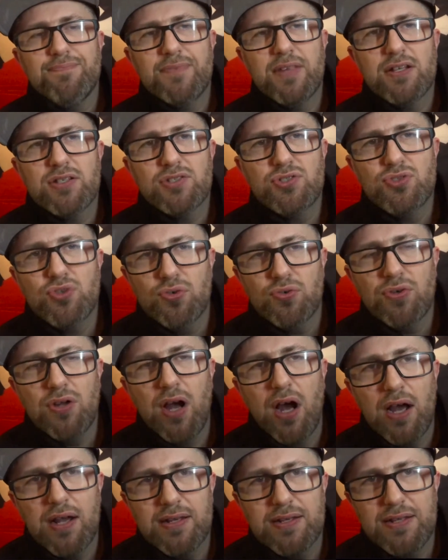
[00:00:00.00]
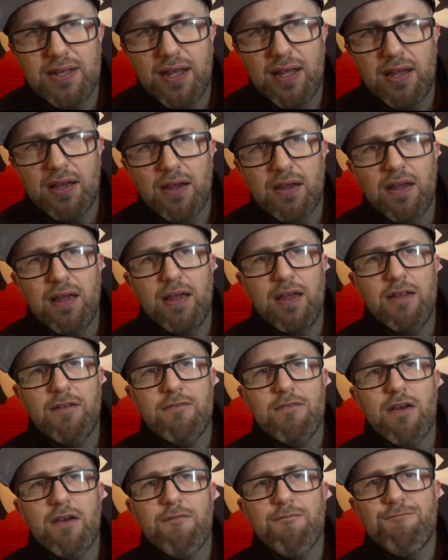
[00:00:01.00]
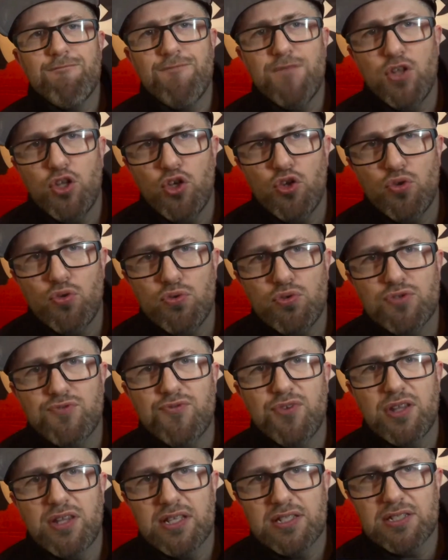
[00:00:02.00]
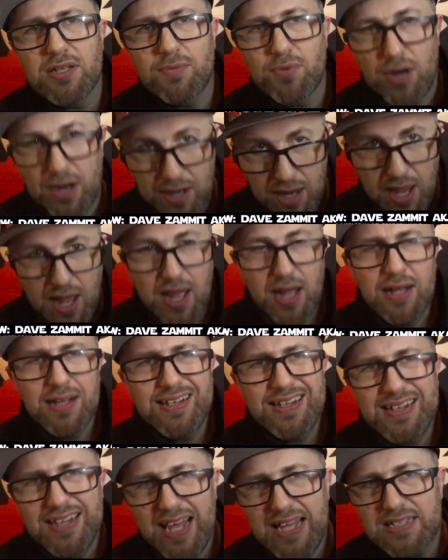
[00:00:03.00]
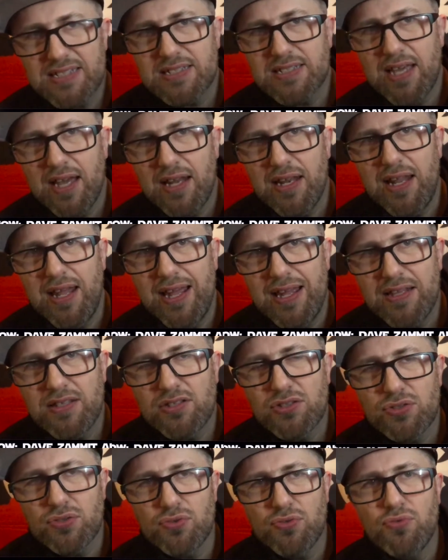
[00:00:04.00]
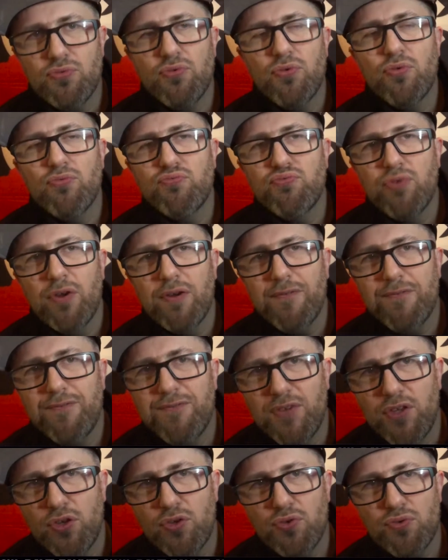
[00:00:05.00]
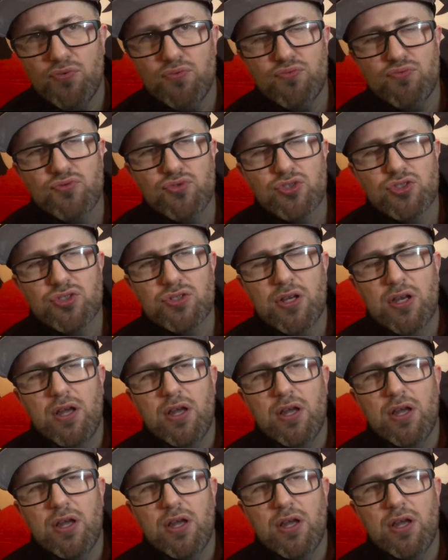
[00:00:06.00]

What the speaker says: story idea in views for this time around. Let's get into reviews.